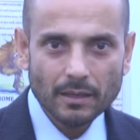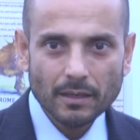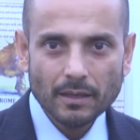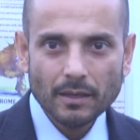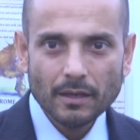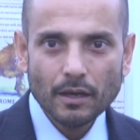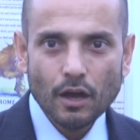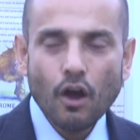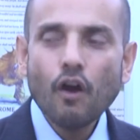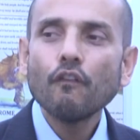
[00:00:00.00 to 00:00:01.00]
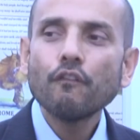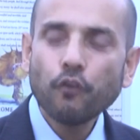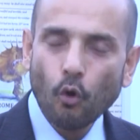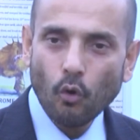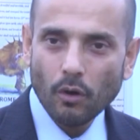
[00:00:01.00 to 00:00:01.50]
Four.
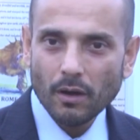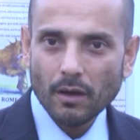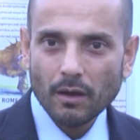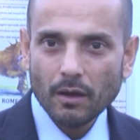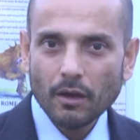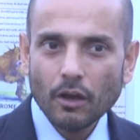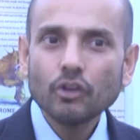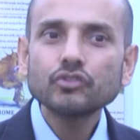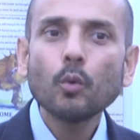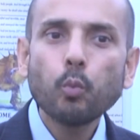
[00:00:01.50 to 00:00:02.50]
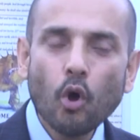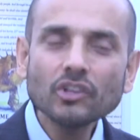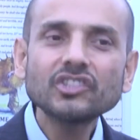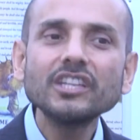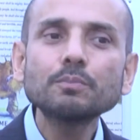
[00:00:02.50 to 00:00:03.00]
Four. So,
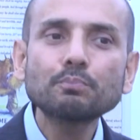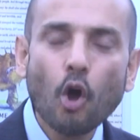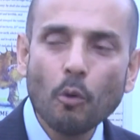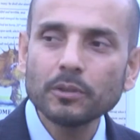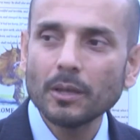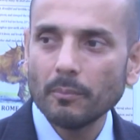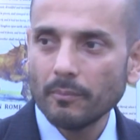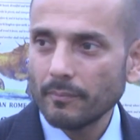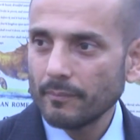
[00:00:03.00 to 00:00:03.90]
what's his problem?